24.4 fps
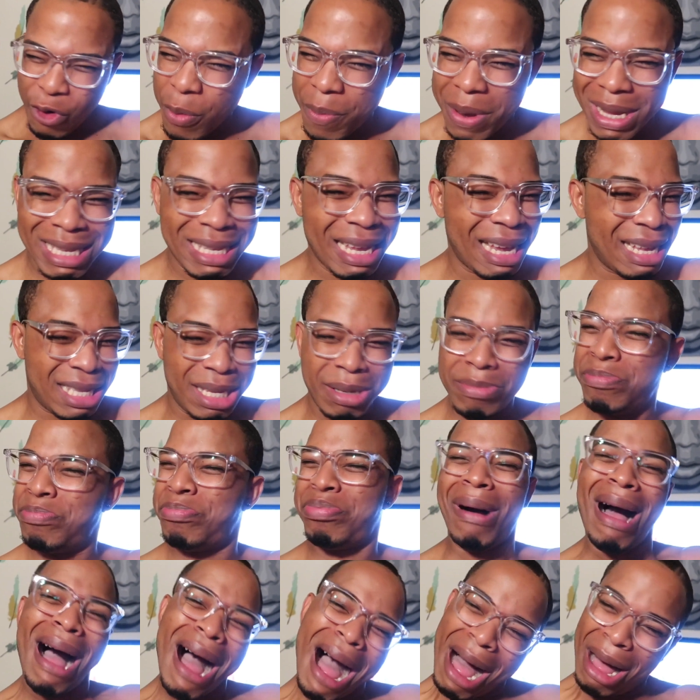food be tasting
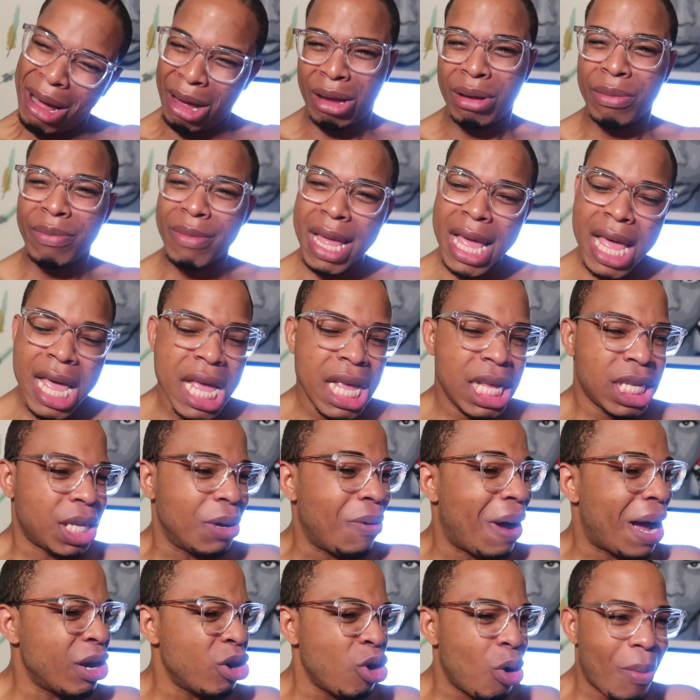bomb.
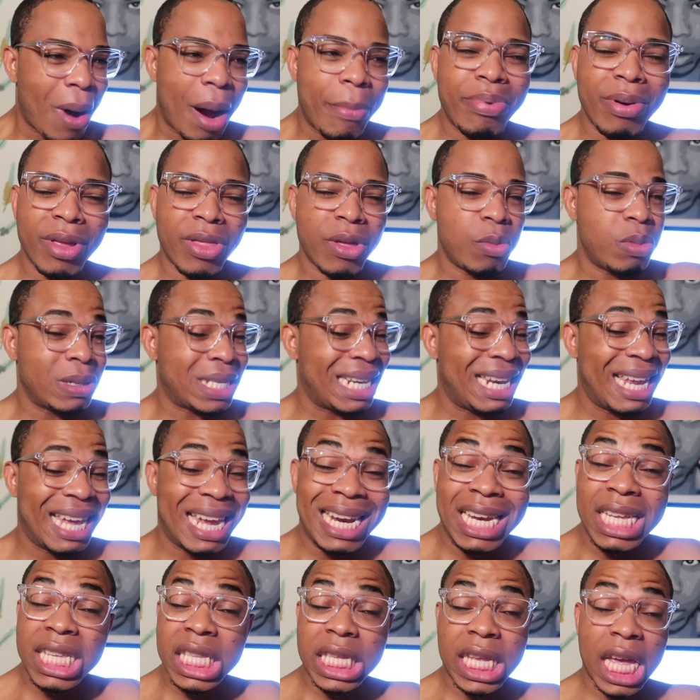So I know my brother was
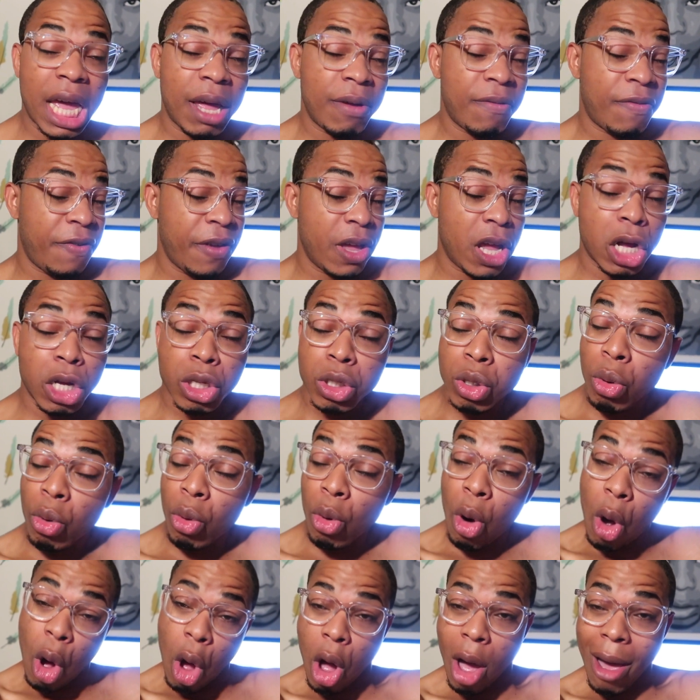licking his 10 fingers,
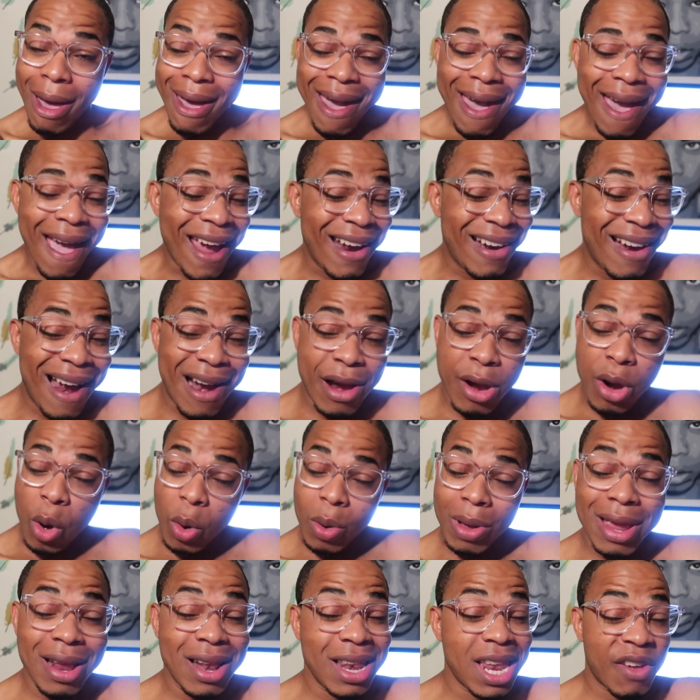girl. And I
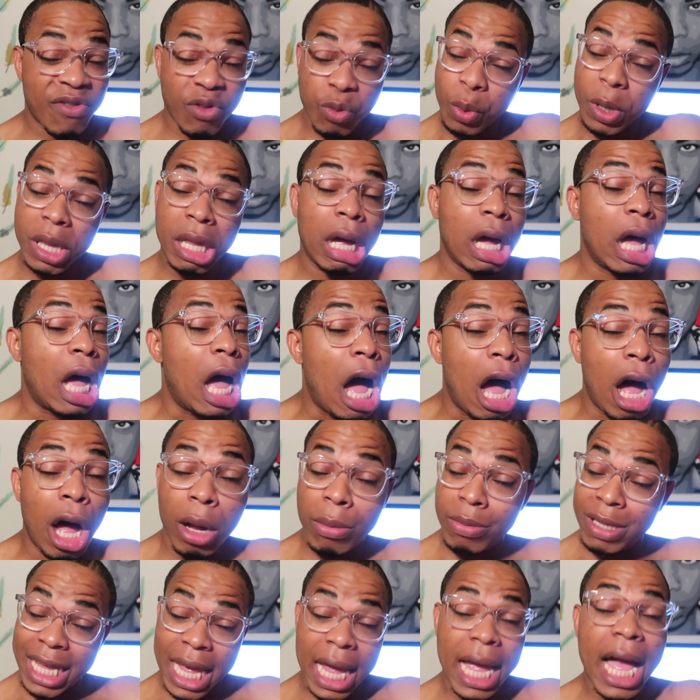know he left with a
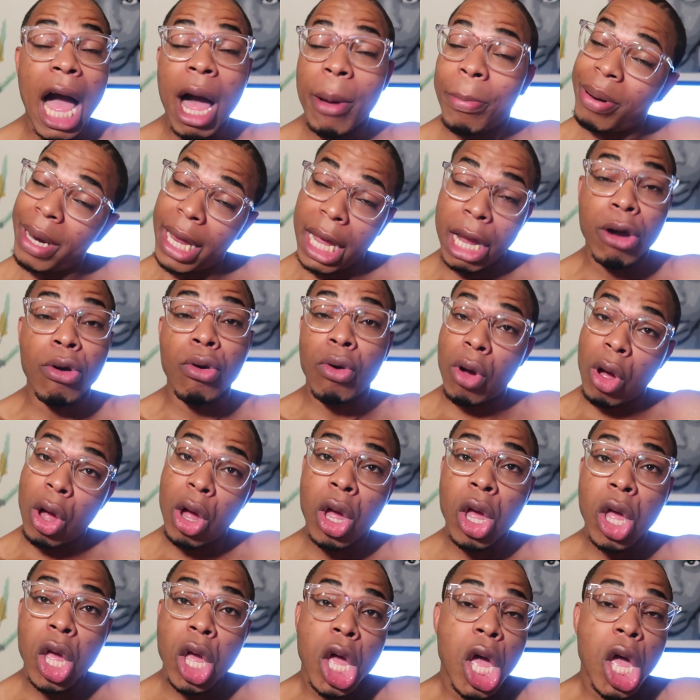takeout plate, girl.